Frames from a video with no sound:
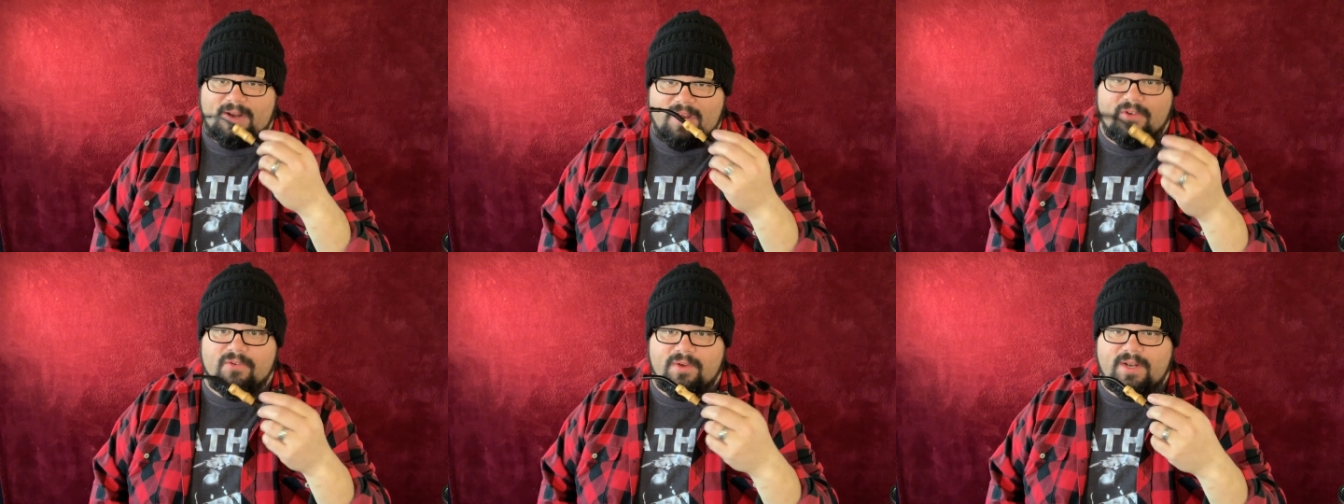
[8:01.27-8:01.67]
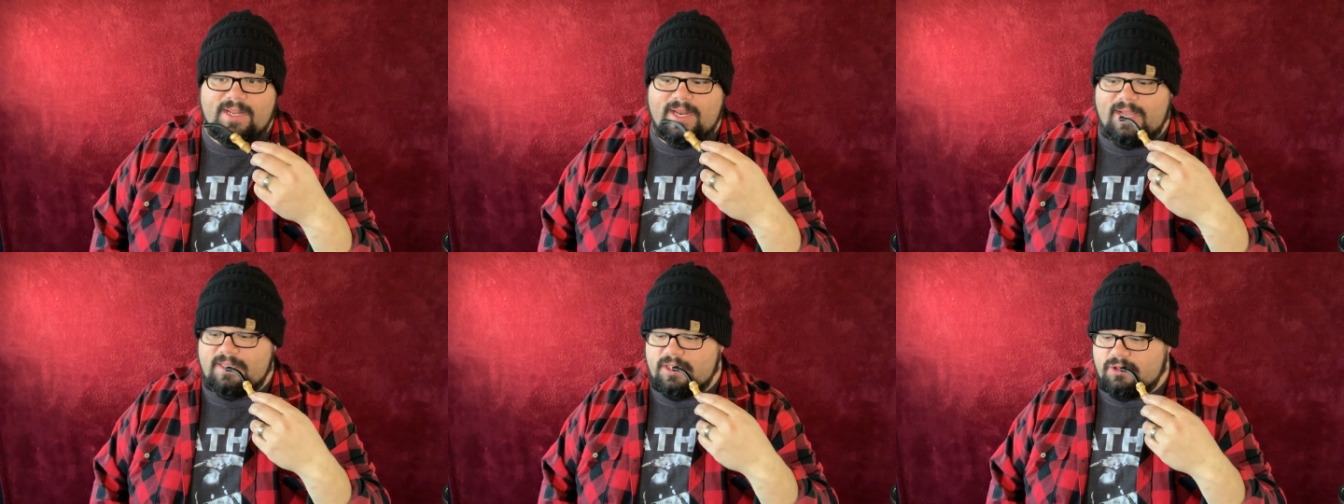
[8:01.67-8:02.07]
I really
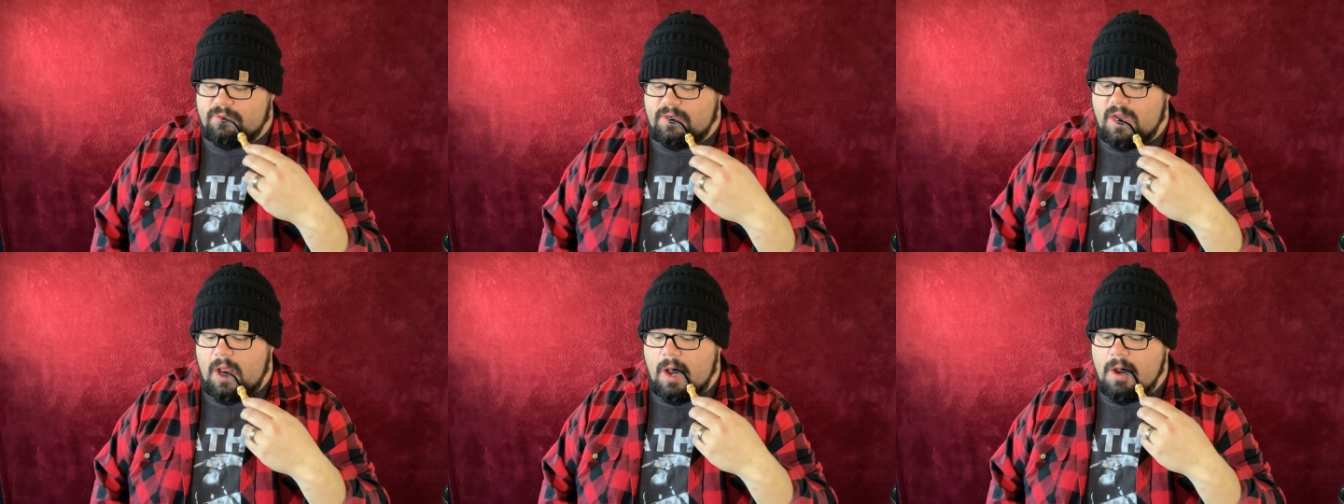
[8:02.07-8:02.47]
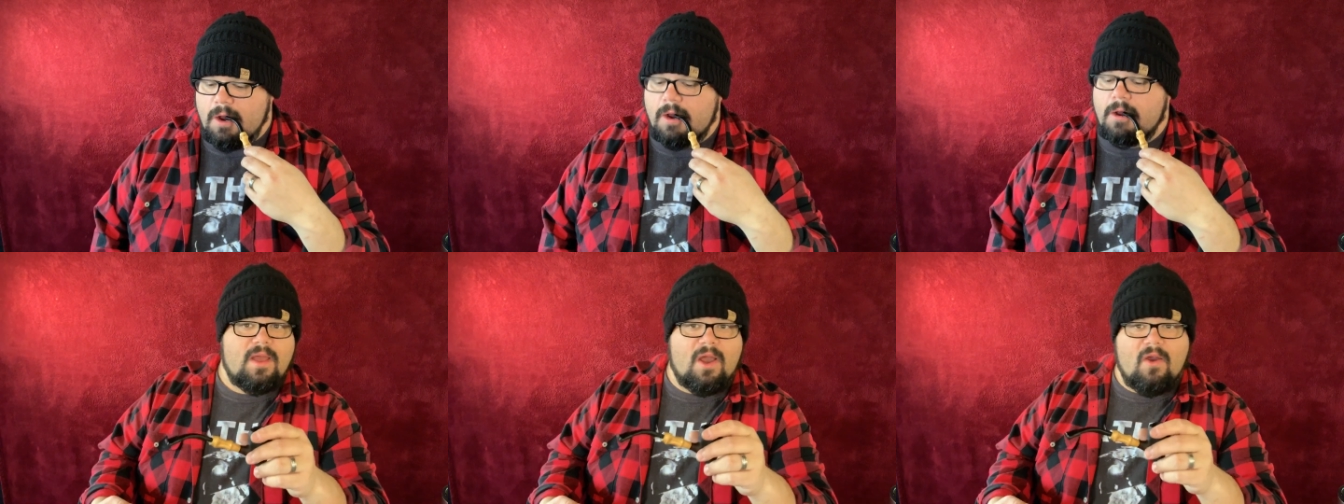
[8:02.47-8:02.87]
like this one.
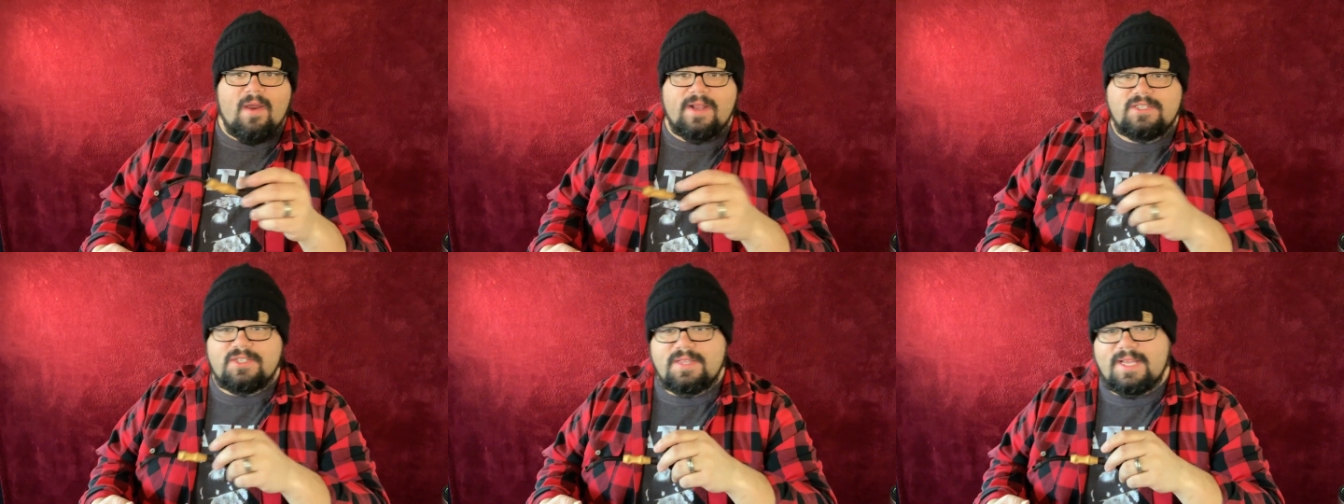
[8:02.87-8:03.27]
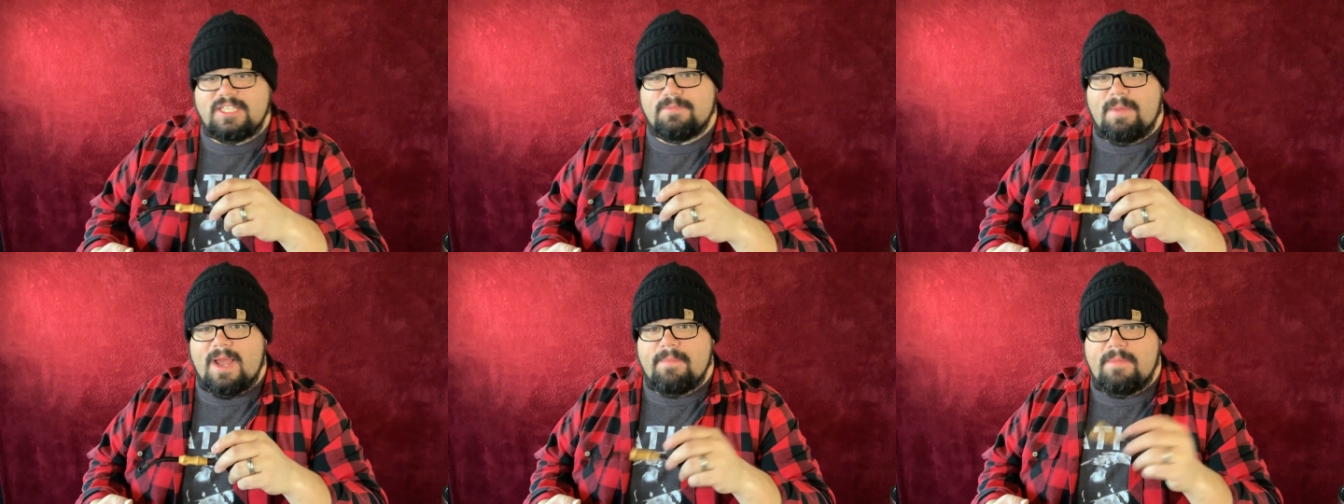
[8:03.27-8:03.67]
All right, so that's
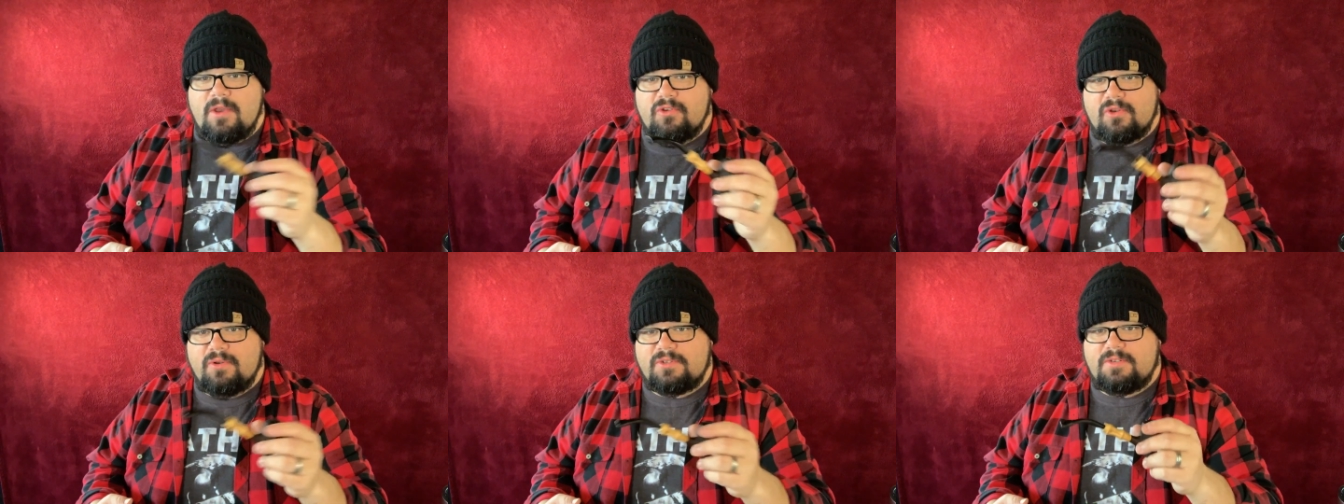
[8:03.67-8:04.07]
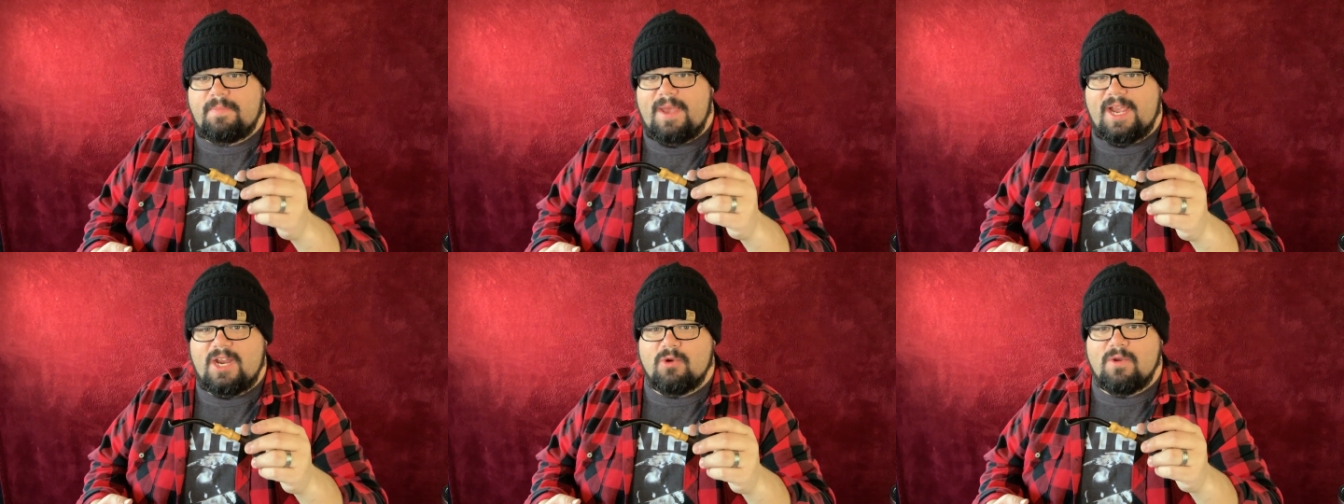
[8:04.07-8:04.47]
my musical
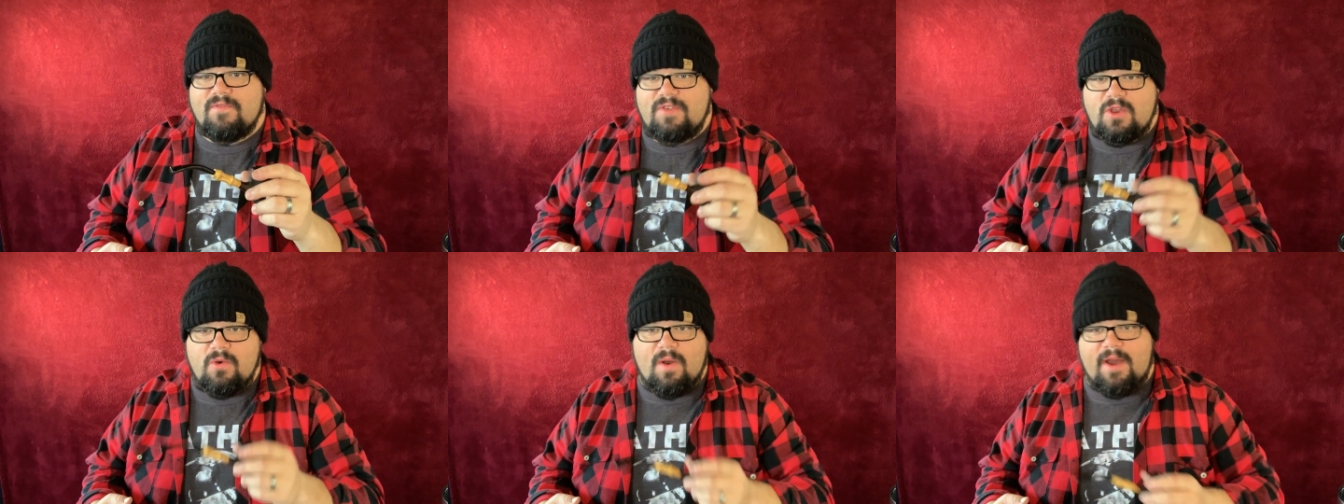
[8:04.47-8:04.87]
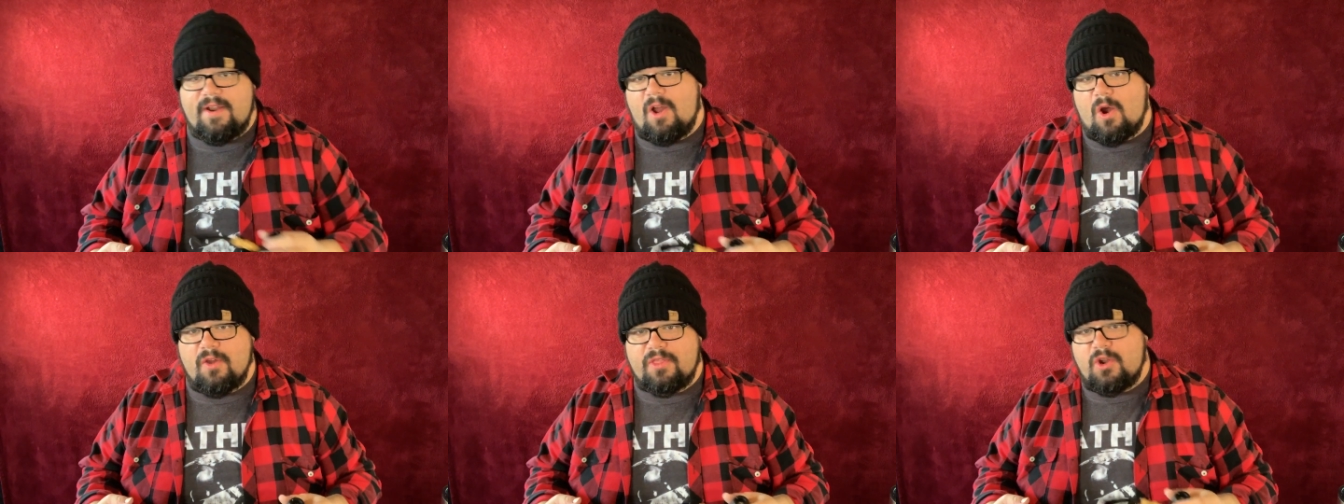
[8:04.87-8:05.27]
tobacco review on
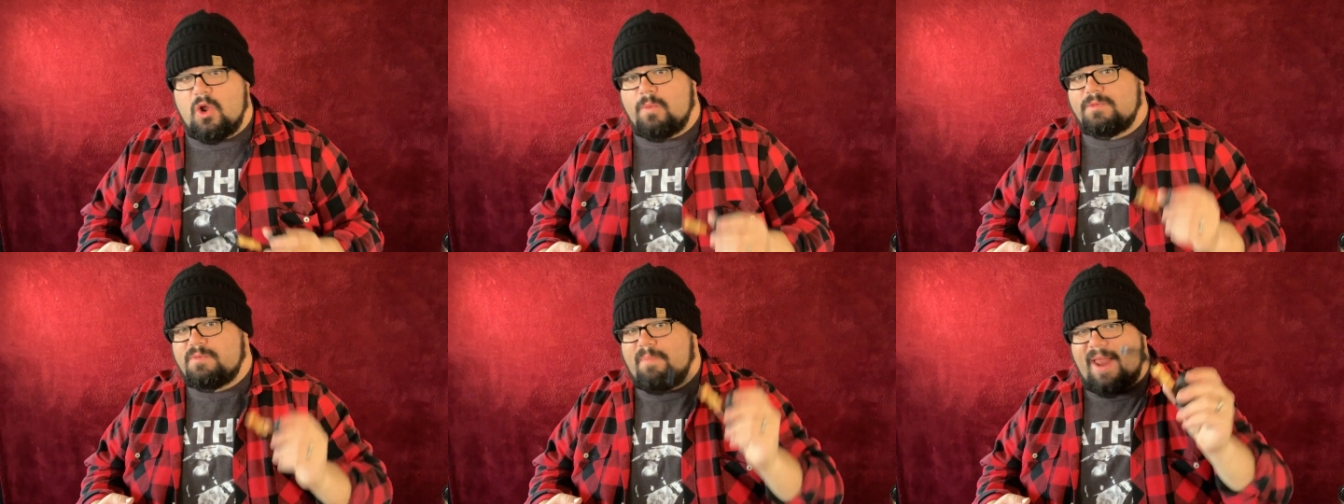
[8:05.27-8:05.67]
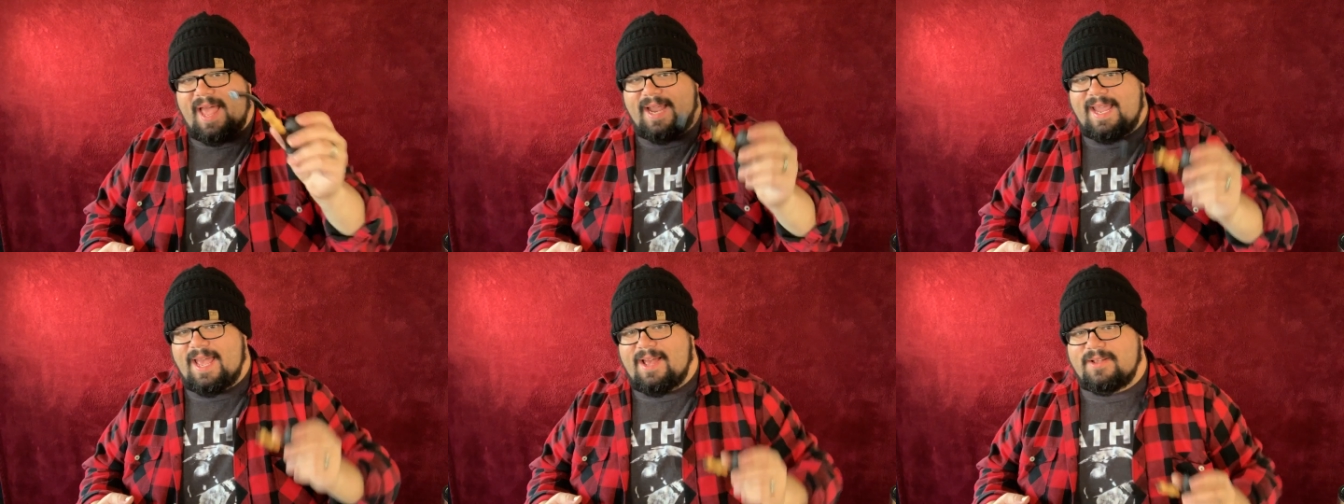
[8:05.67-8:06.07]
Hearth and Homes
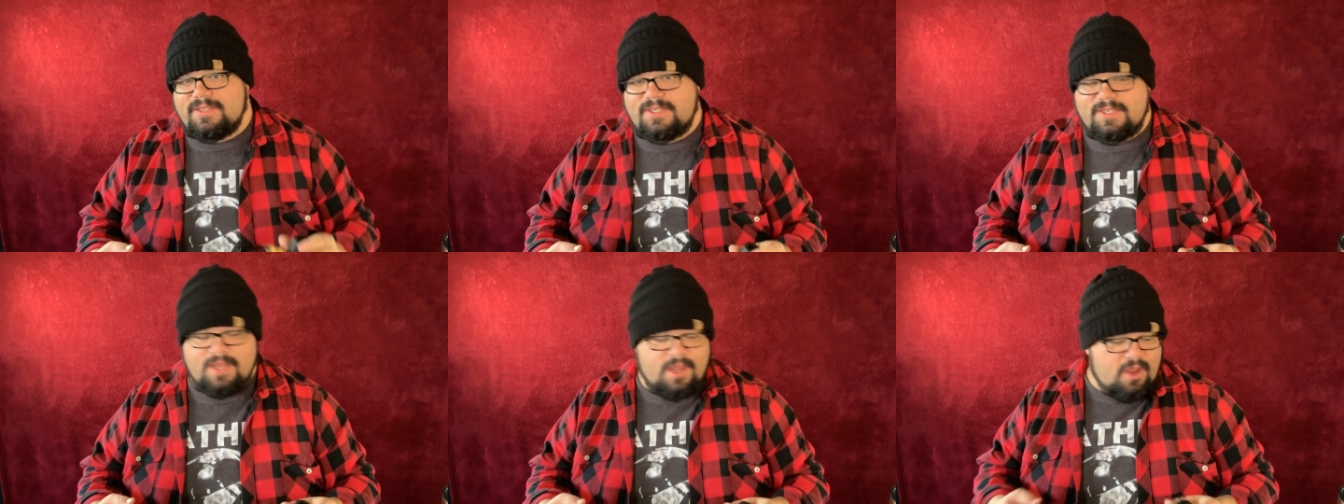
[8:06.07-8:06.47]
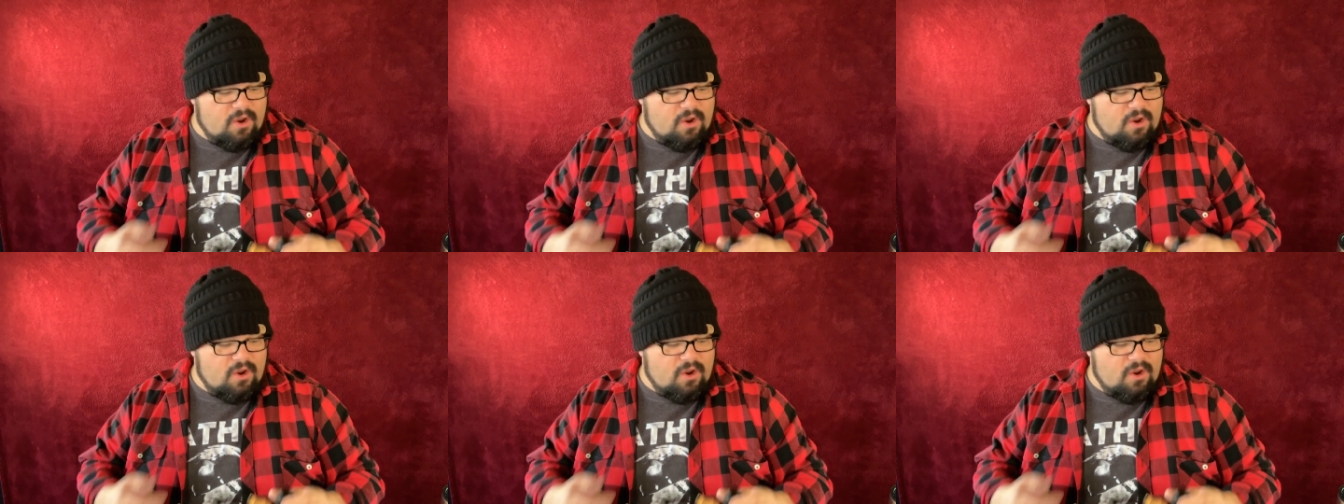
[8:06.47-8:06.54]
Blackhouse.